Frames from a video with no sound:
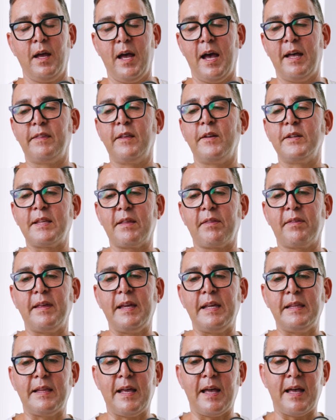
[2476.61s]
And there is a
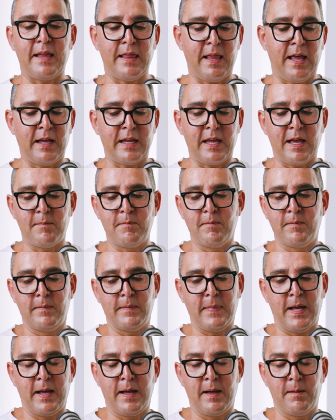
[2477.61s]
thing that I
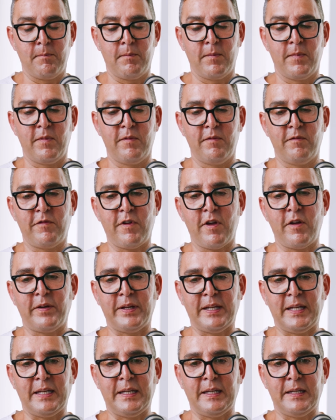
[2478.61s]
am
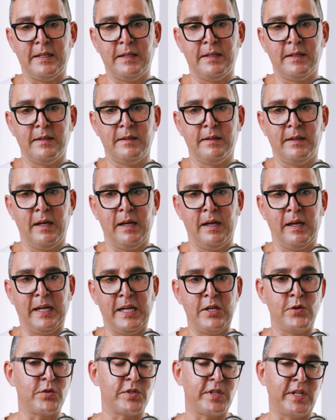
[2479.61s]
very
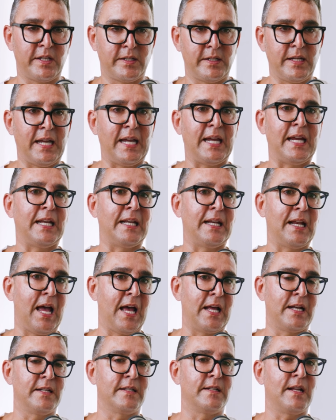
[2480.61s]
interested in,
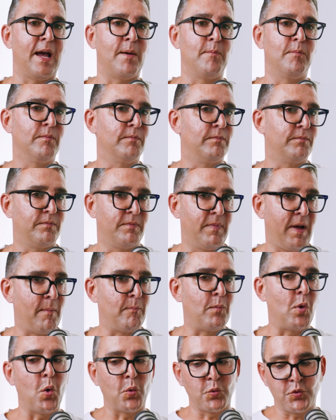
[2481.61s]
and I'm
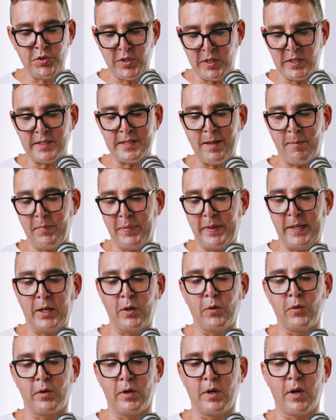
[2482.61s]
launching something
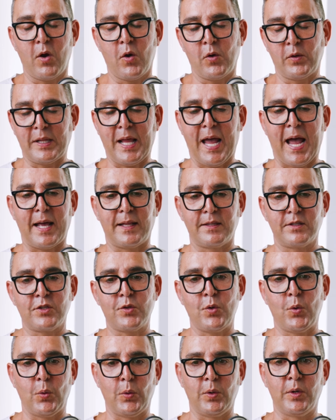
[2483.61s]
on that
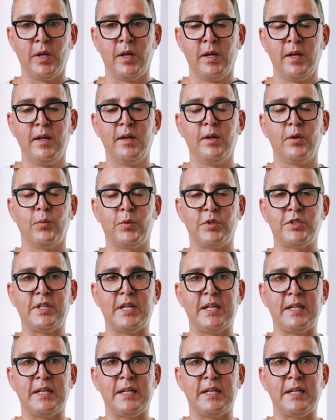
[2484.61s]
soon, which